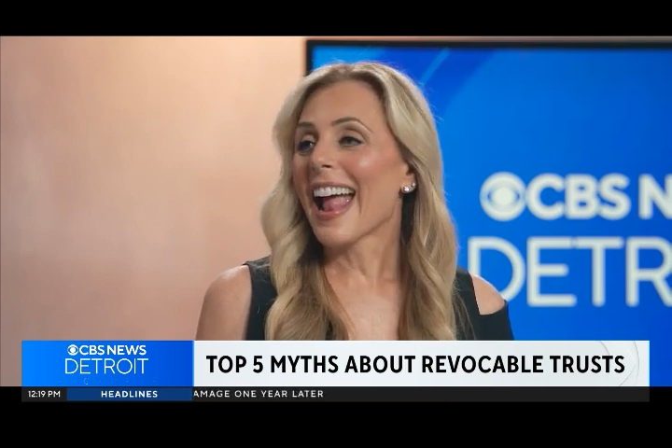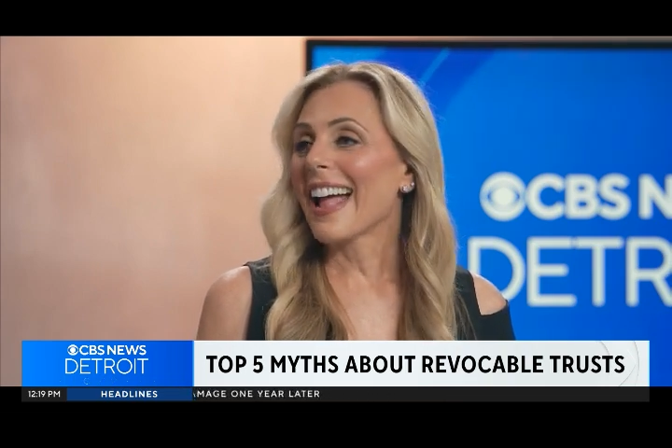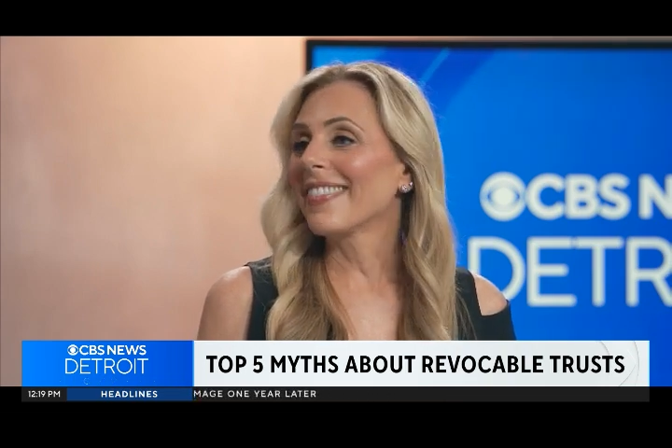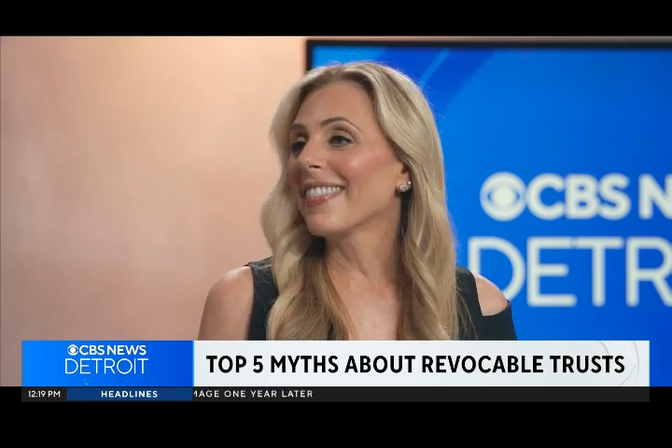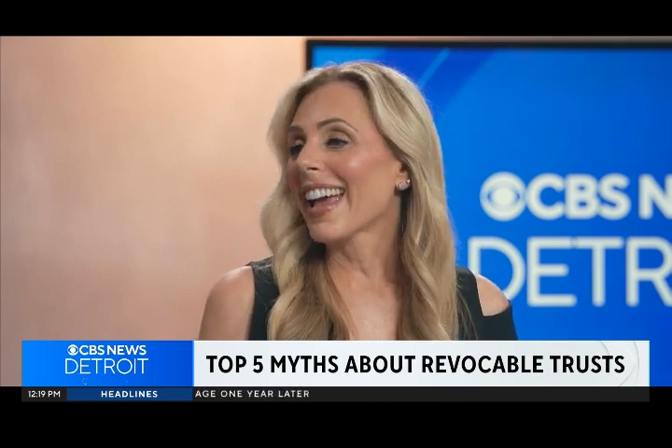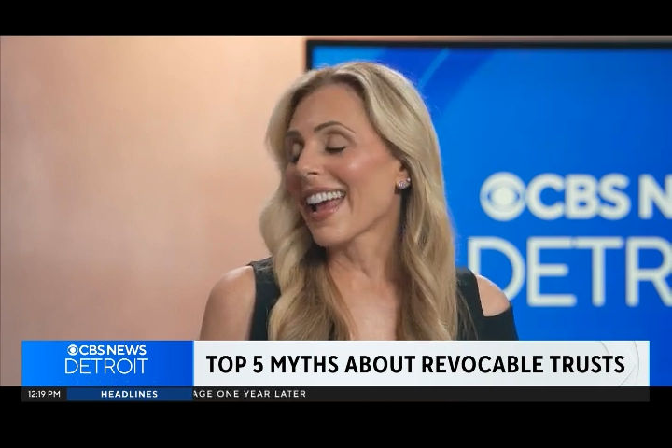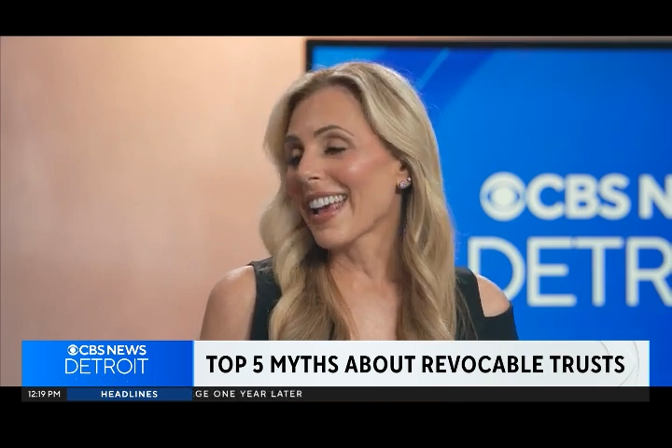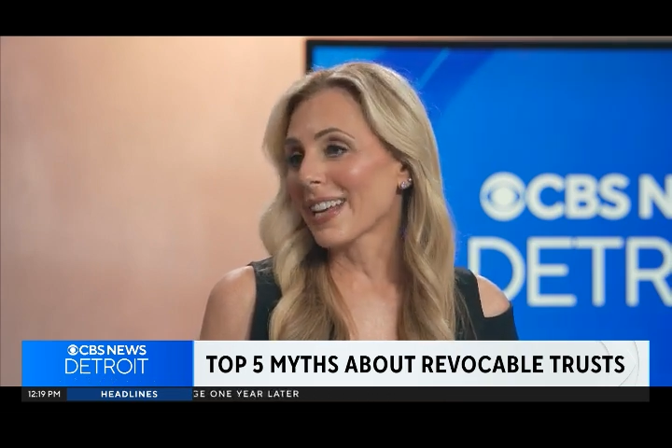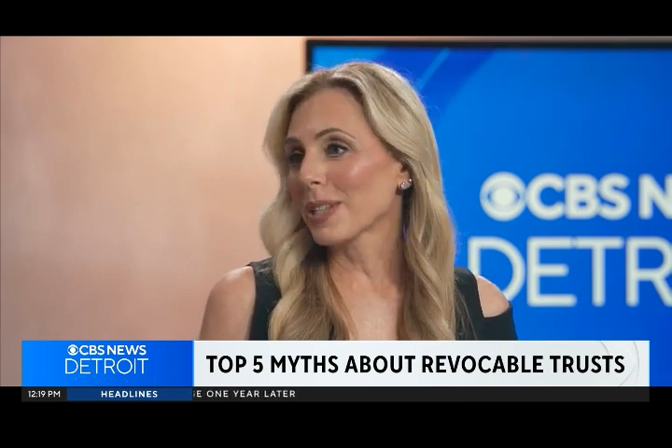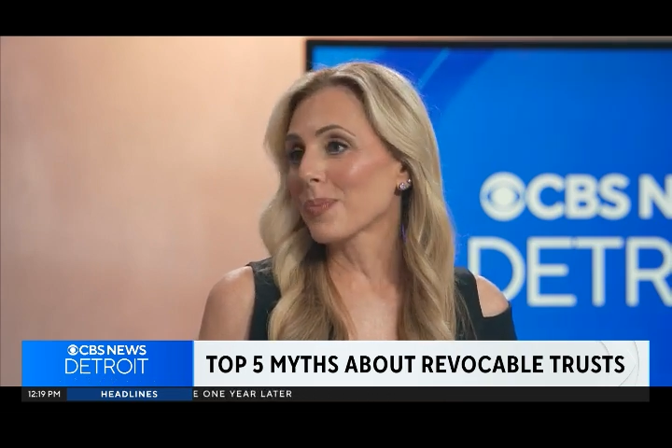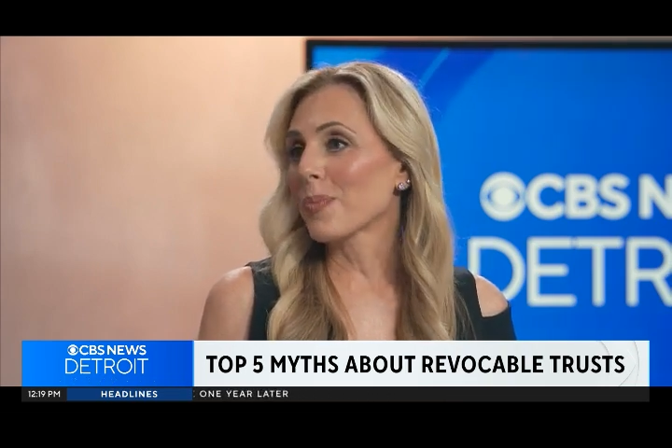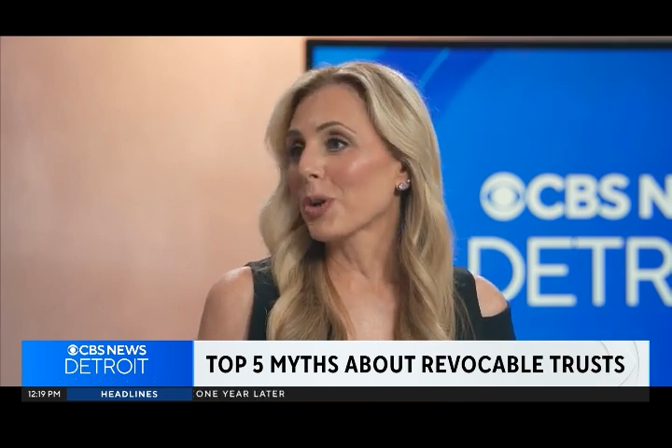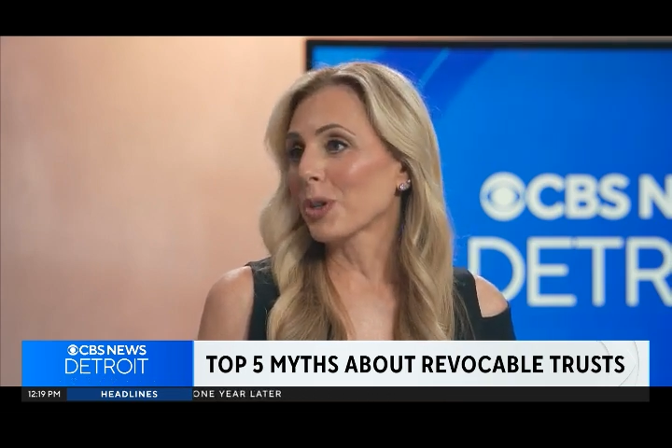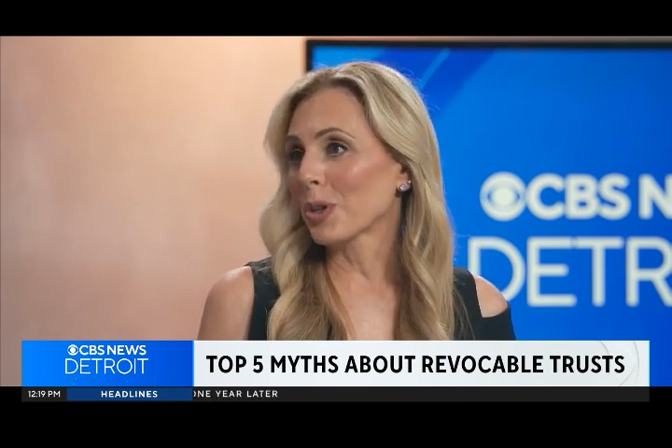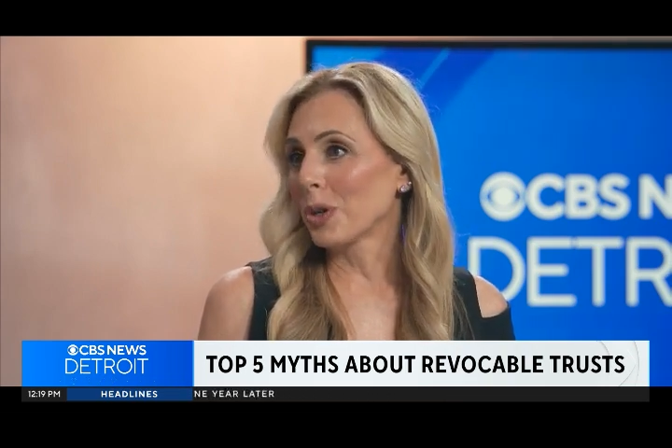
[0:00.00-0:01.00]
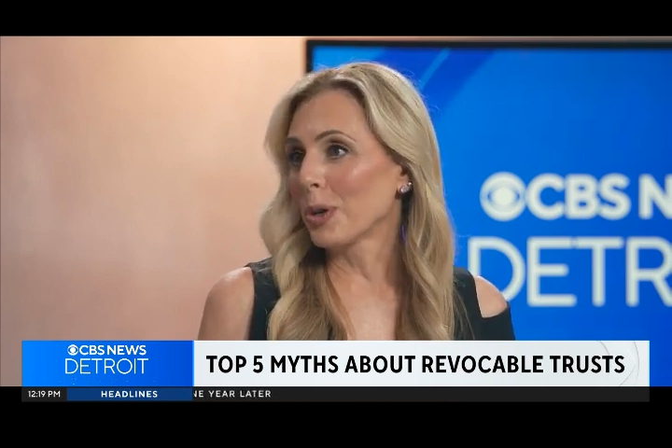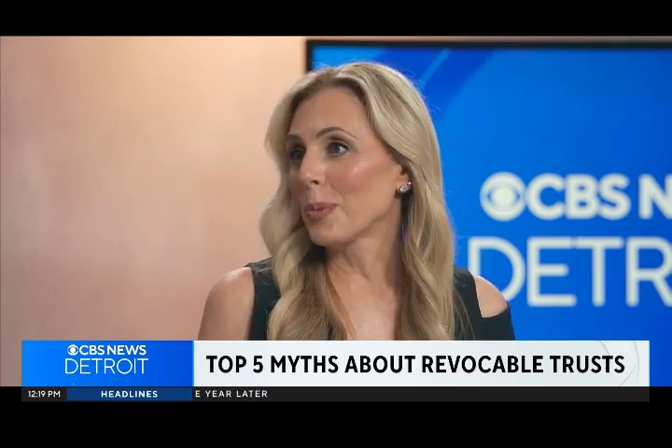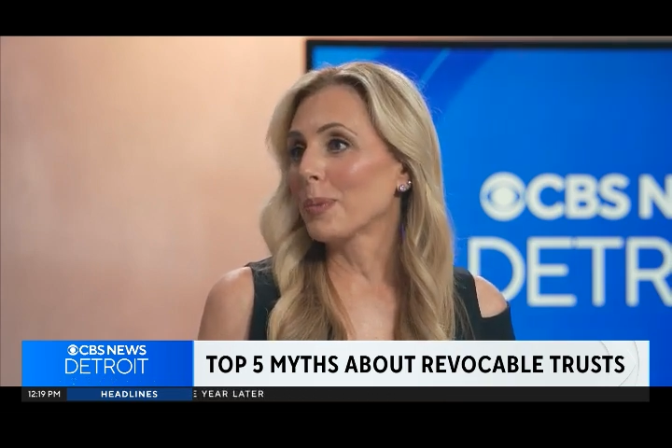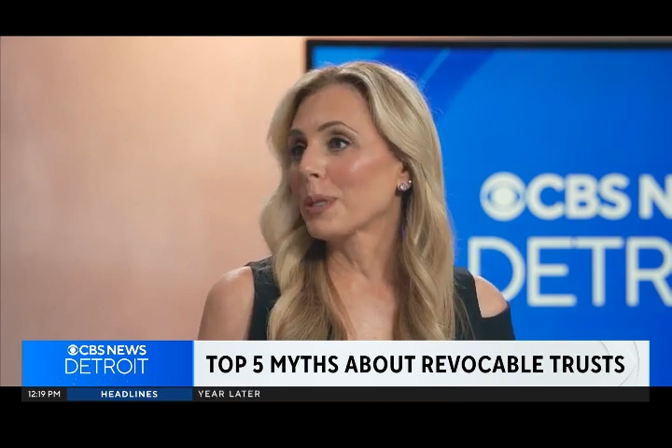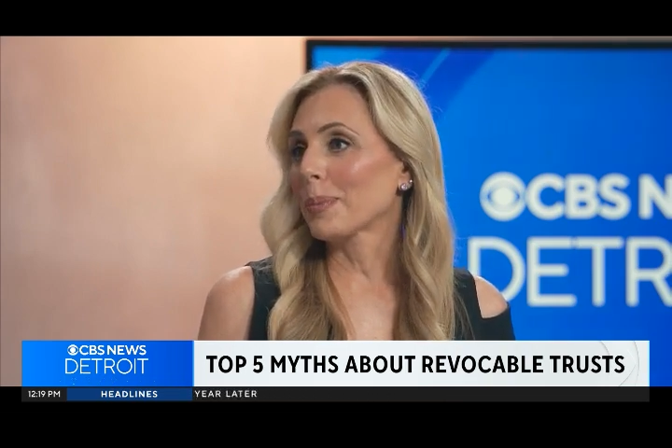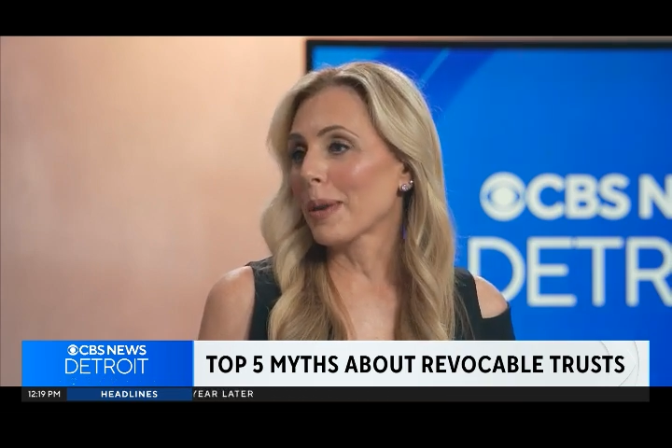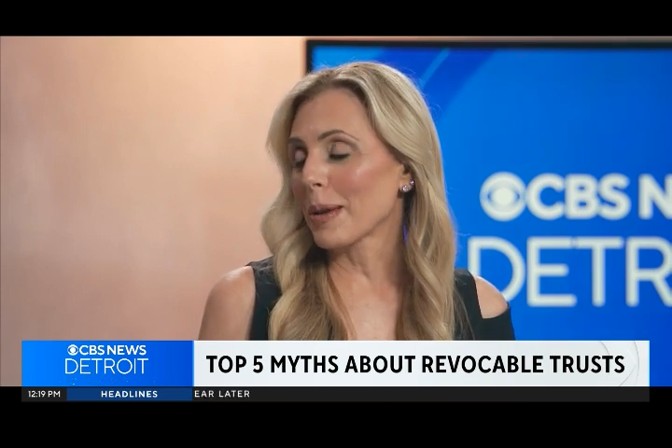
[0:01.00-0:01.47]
and that has more hoops